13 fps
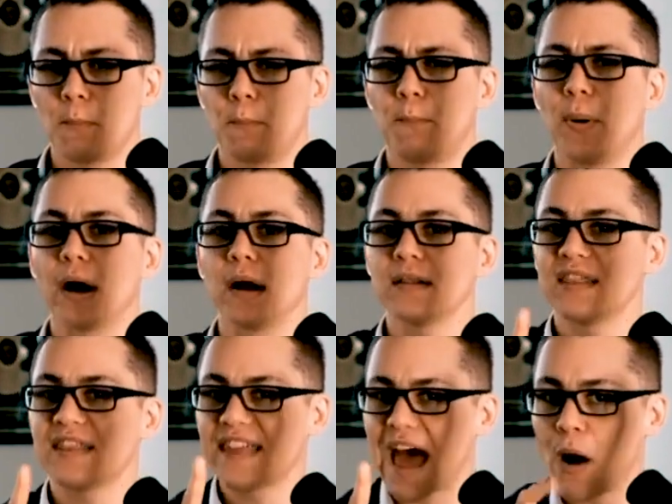but
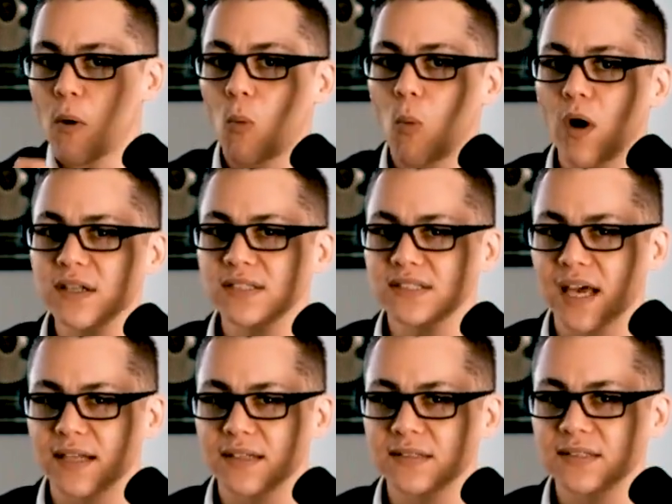that one
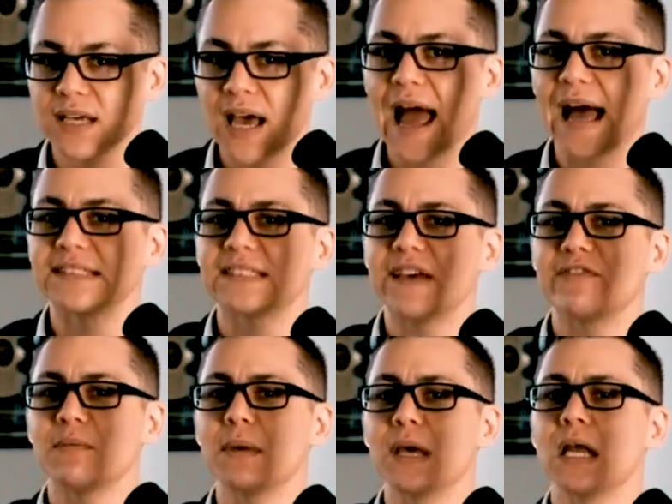sentence has
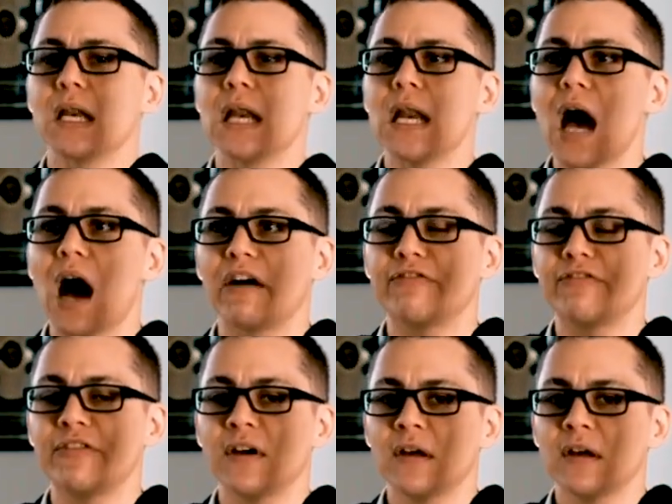given me enough